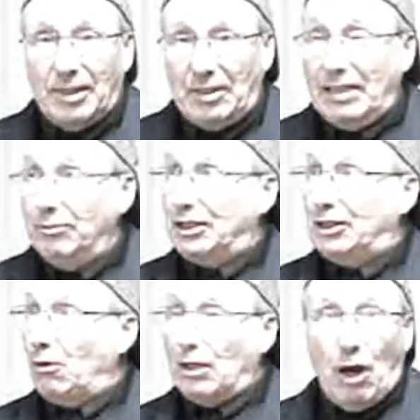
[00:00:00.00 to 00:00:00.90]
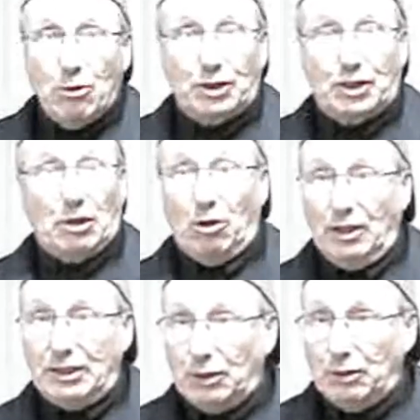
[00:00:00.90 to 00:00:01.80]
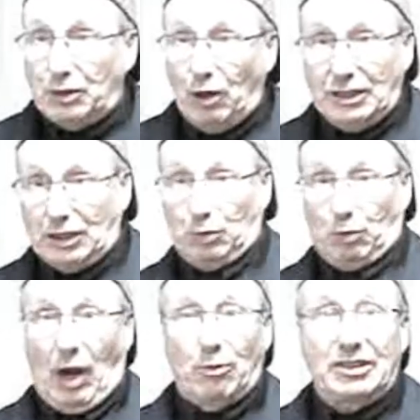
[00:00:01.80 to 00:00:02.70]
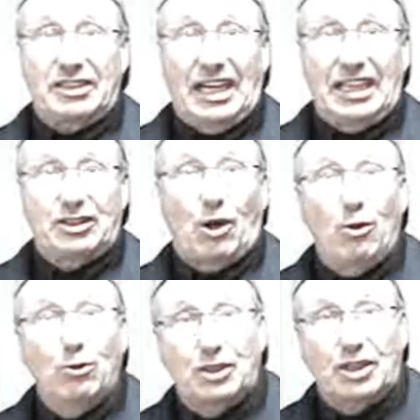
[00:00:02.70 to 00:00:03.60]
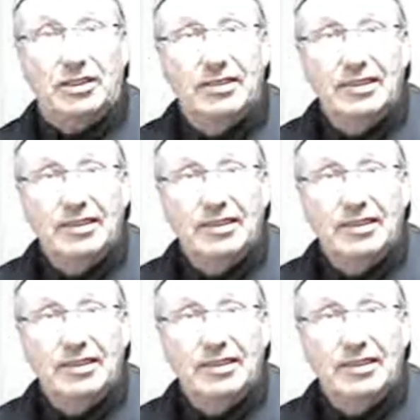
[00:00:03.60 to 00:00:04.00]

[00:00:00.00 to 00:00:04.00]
I mean, it was so close. There were only two choices. Why wasn't I chosen?